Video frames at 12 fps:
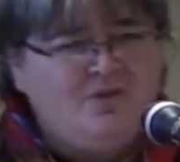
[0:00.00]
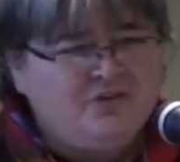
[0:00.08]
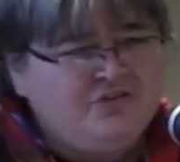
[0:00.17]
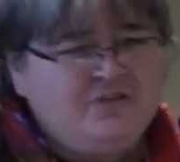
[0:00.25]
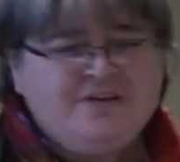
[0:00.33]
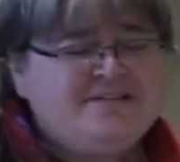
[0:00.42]

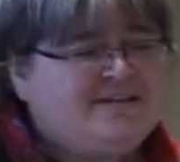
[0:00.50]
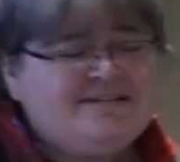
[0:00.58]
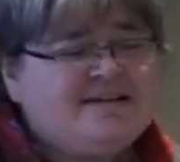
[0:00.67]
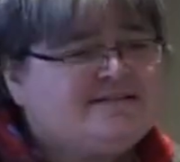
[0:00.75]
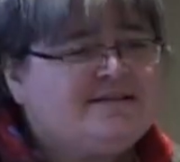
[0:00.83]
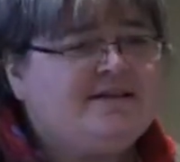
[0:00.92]
so that it
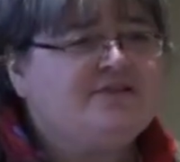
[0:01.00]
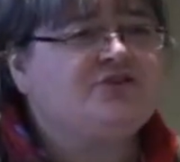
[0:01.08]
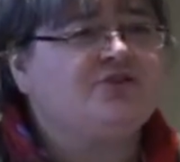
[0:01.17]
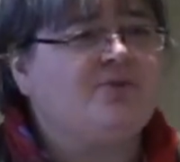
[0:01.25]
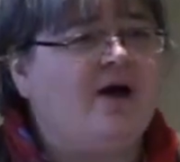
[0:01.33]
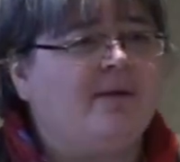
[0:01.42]
doesn't
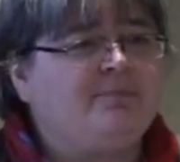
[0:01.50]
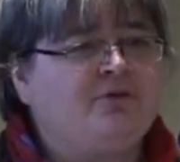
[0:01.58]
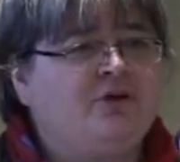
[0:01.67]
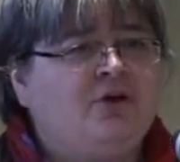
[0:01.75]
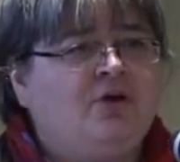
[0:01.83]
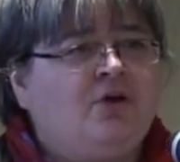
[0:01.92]

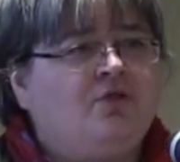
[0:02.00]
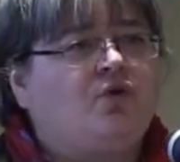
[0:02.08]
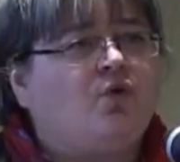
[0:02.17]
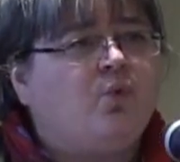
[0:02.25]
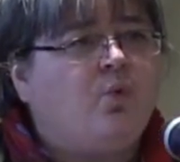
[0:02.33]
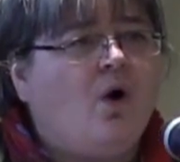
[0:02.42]
interrupt the
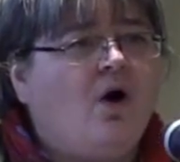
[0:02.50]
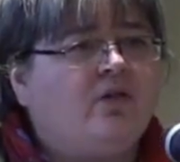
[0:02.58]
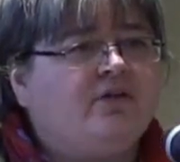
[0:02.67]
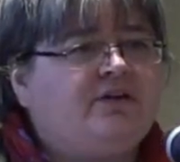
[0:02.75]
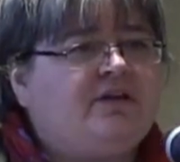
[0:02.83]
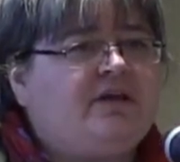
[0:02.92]

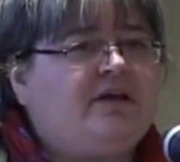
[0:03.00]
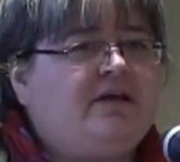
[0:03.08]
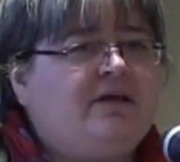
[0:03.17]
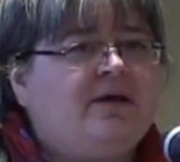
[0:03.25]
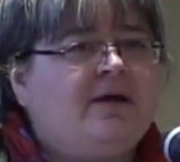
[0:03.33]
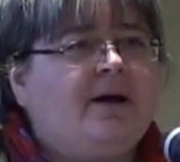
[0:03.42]

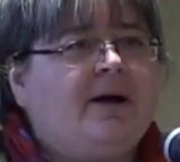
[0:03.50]
quality